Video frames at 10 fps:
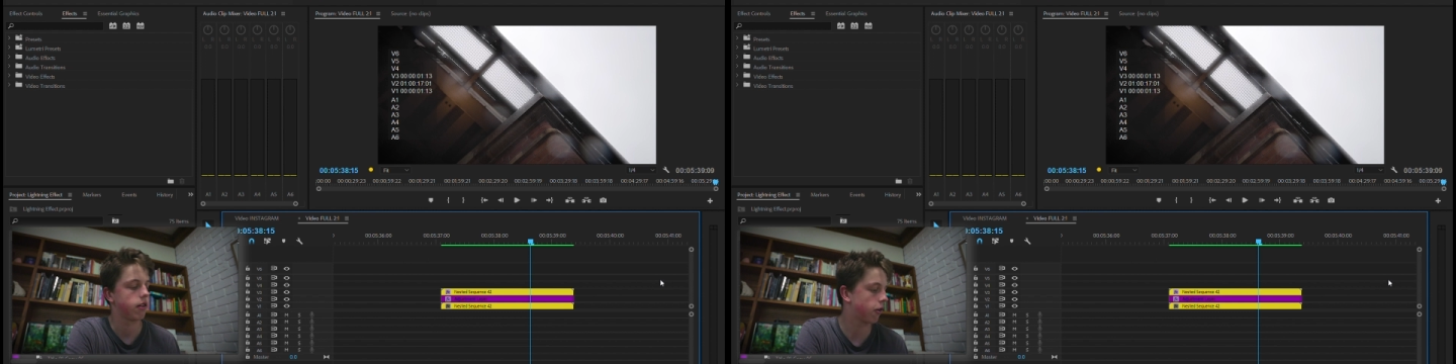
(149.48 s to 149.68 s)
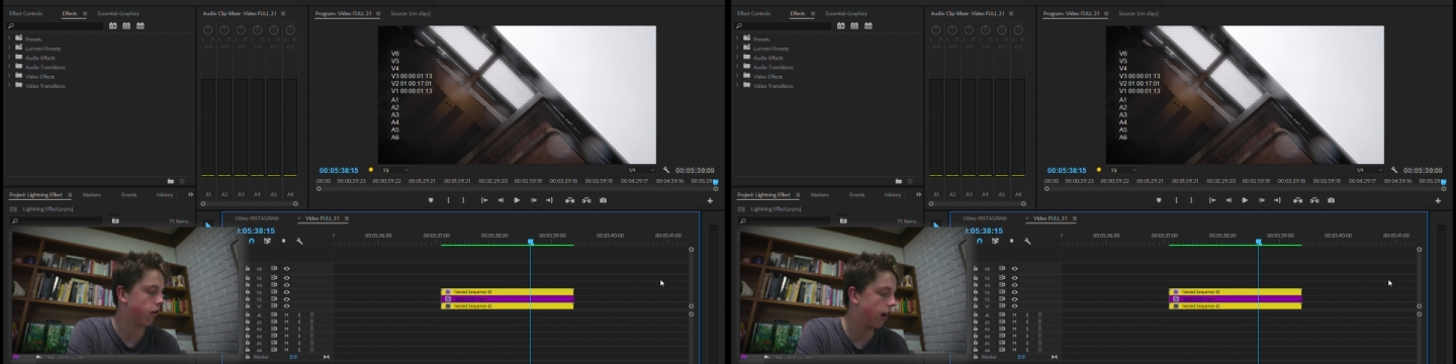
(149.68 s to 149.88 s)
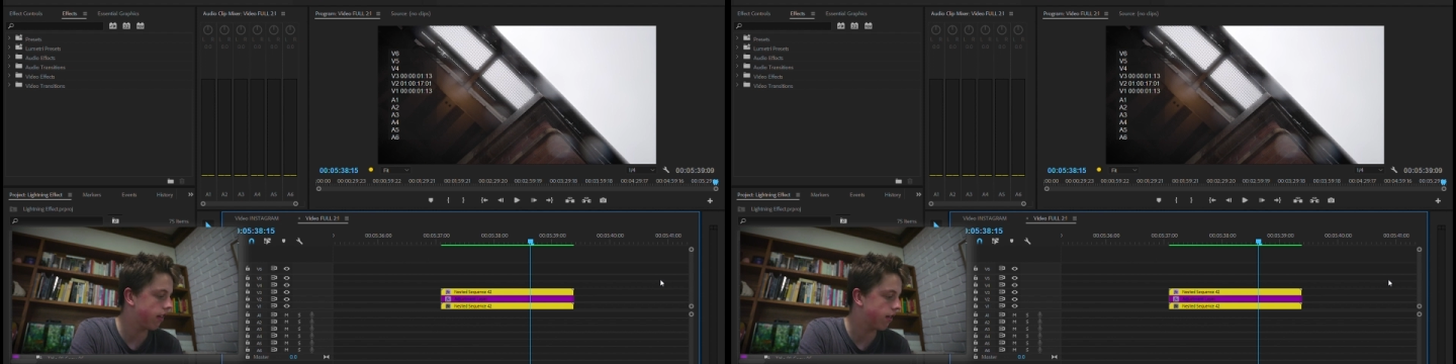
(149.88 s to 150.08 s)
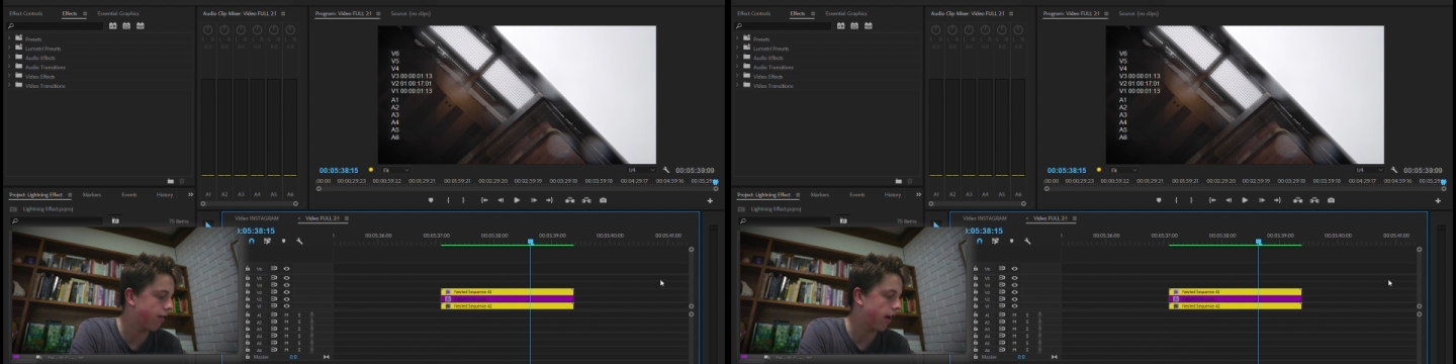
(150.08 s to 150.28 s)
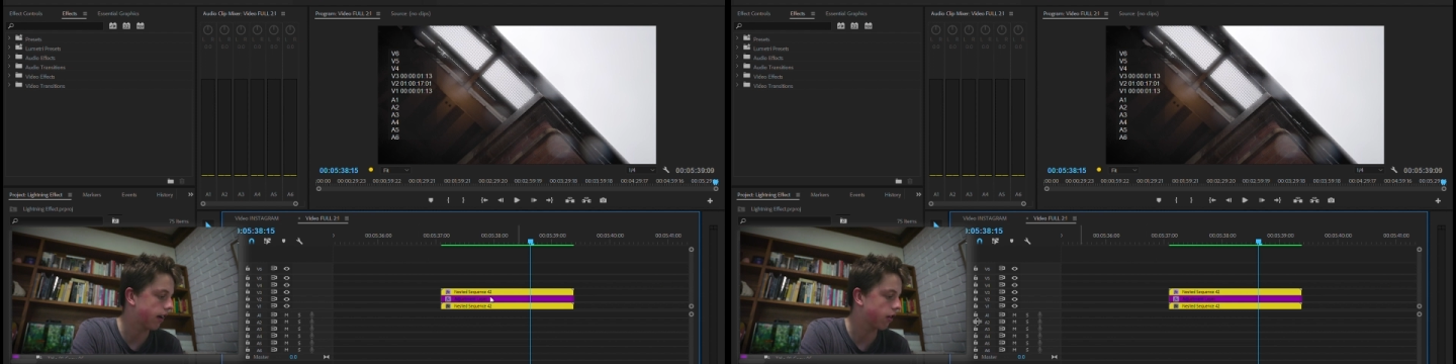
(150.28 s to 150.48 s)
To create the
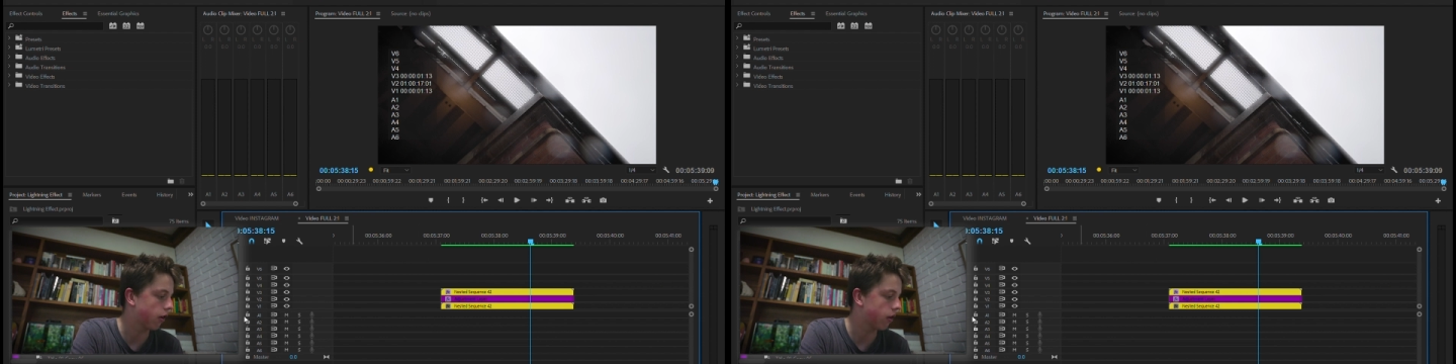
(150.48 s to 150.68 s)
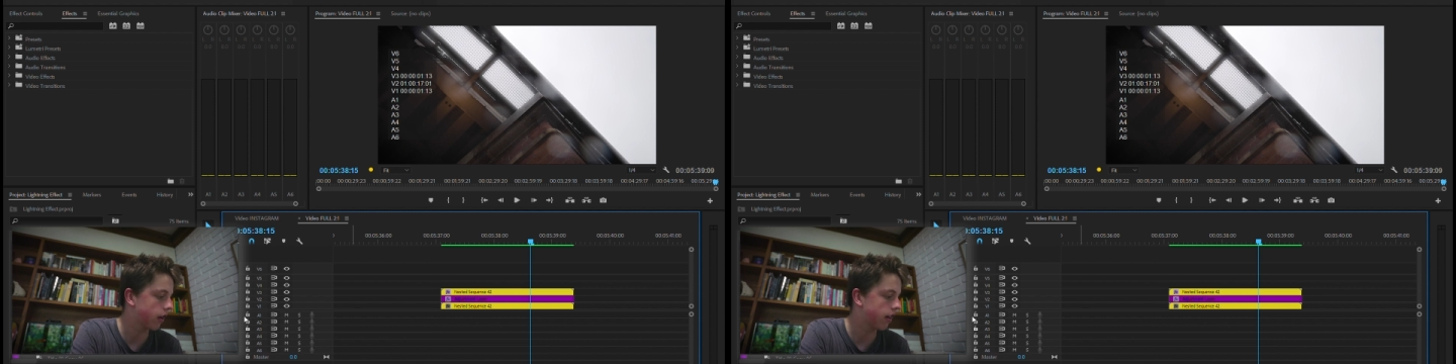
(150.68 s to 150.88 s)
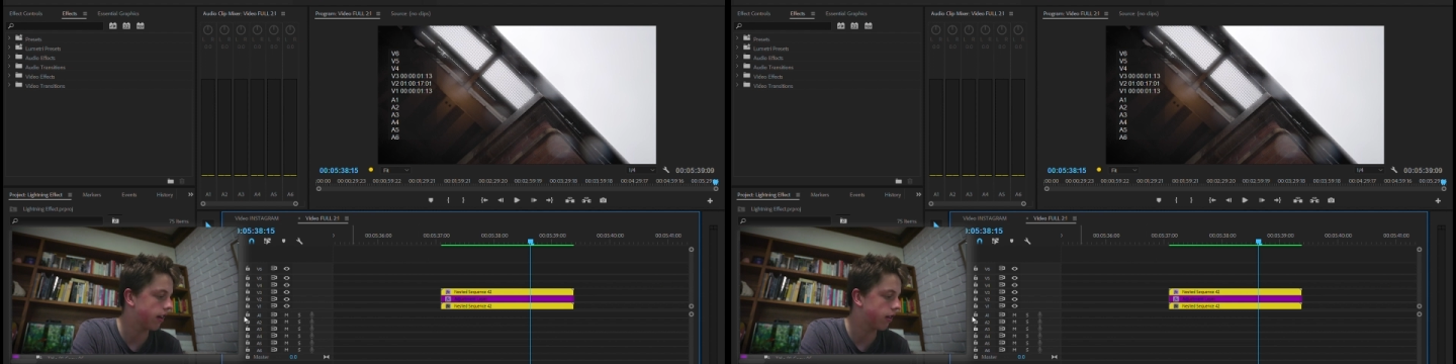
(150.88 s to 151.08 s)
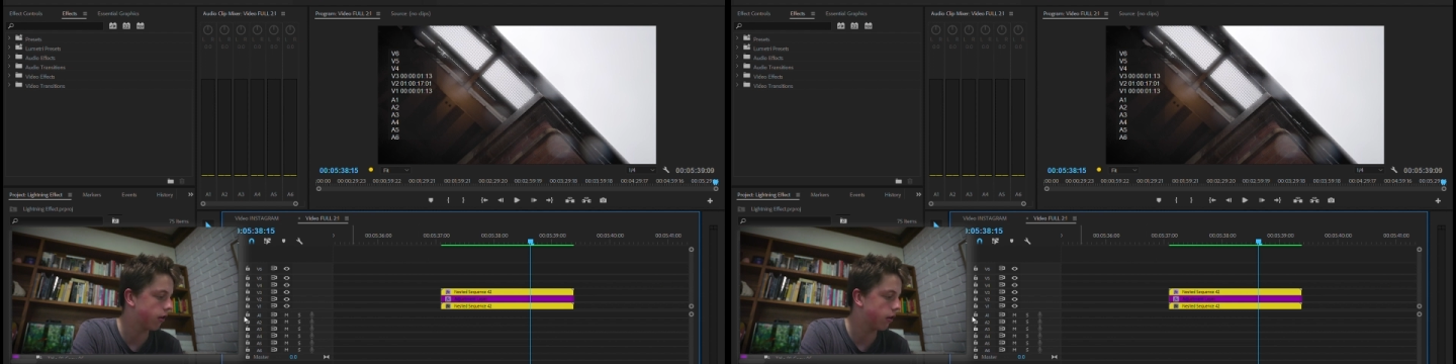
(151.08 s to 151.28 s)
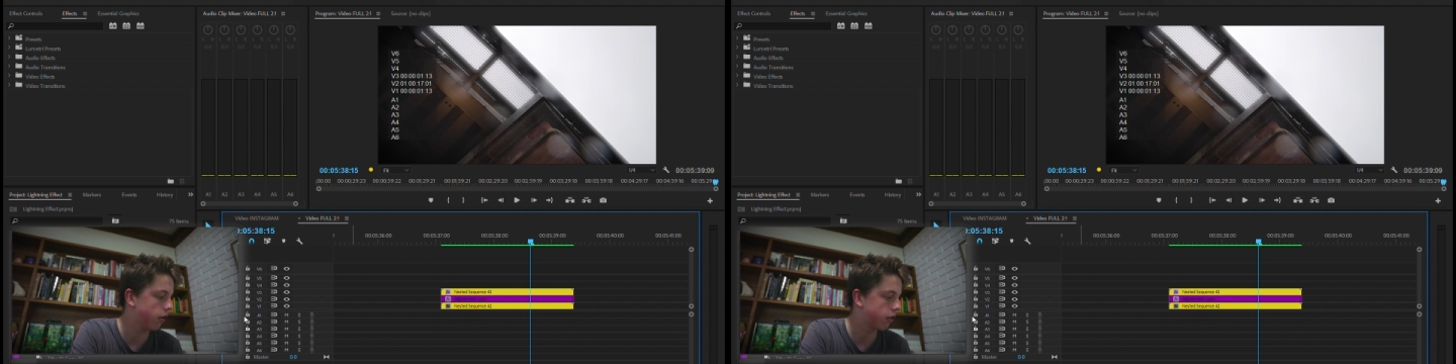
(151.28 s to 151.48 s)
effect, all you're going to need
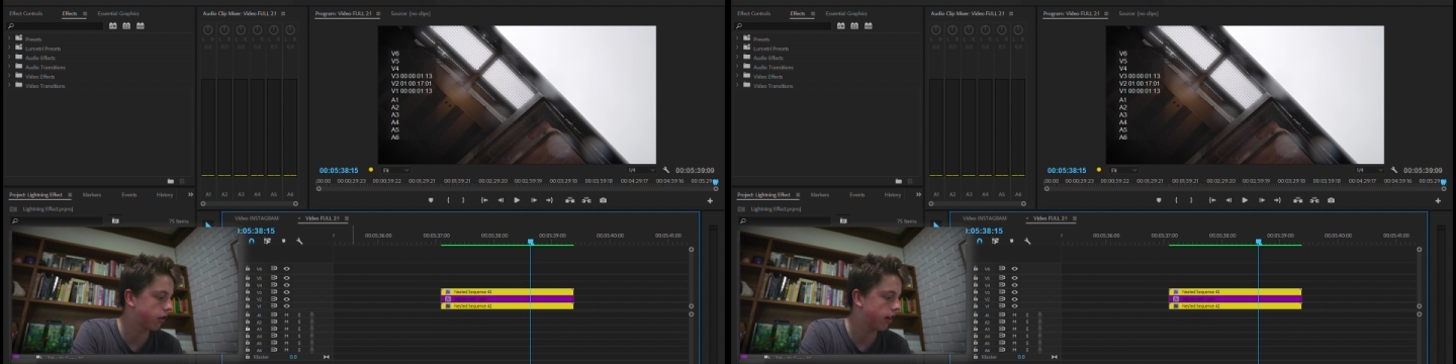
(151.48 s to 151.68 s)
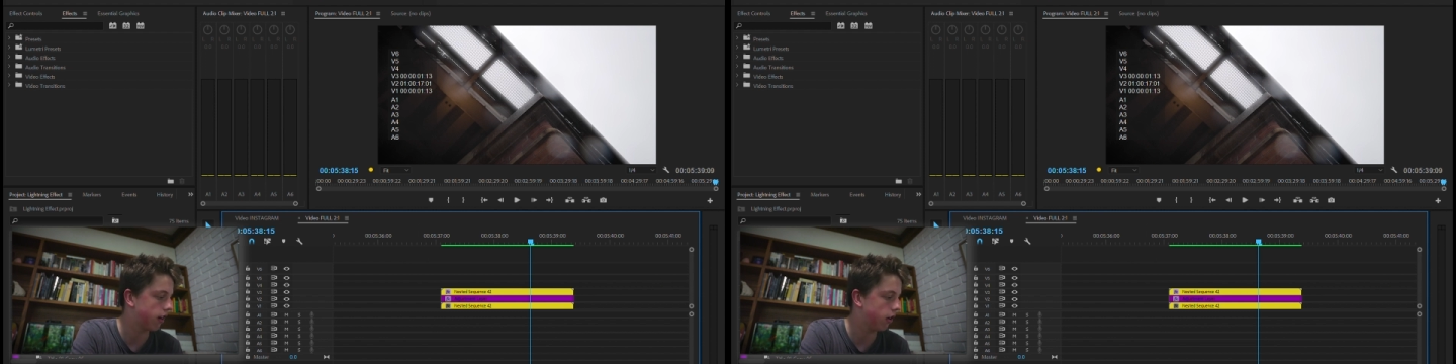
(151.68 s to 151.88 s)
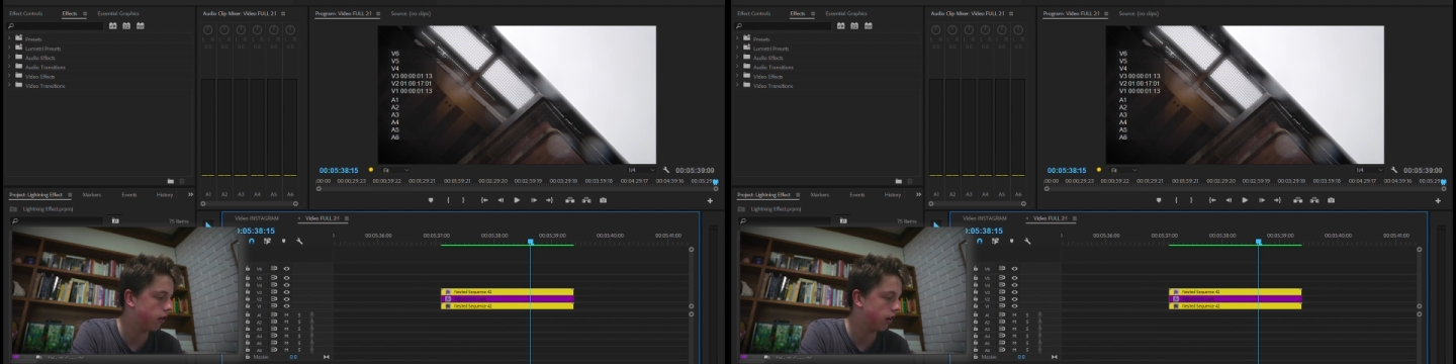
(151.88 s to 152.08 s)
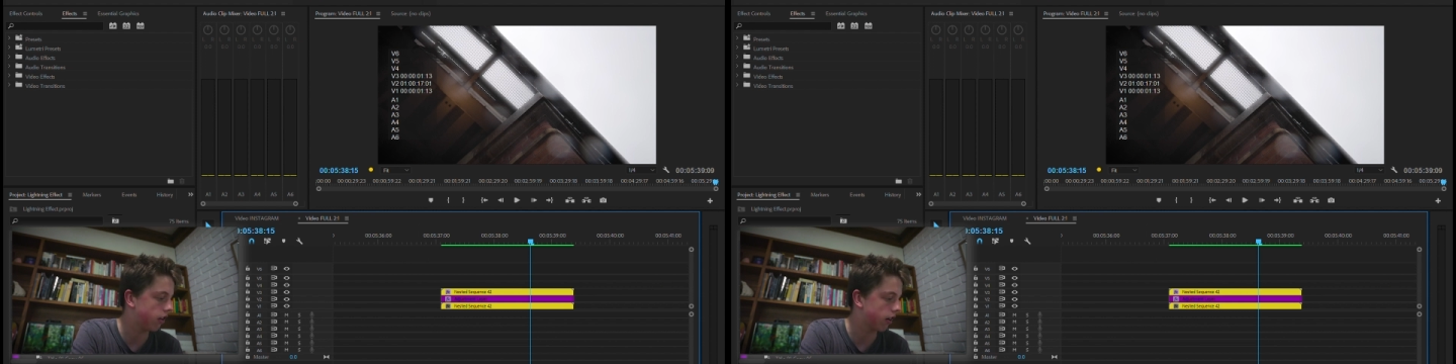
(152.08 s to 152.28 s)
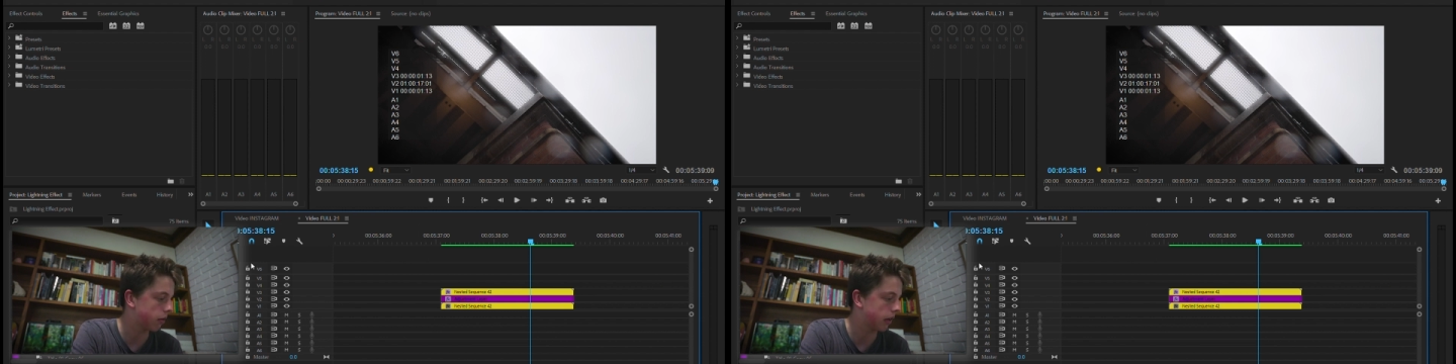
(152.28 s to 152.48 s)
to do is create a new
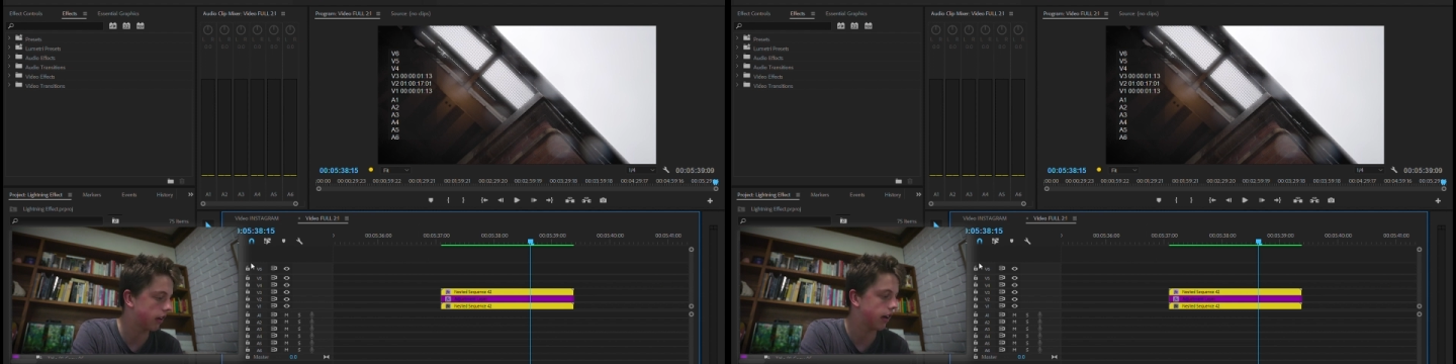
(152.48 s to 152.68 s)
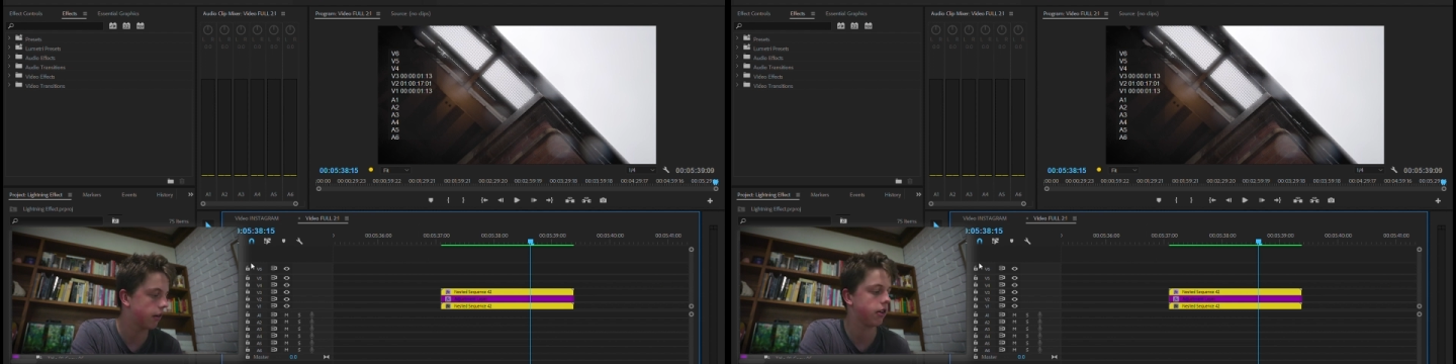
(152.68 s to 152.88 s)
adjustment layer,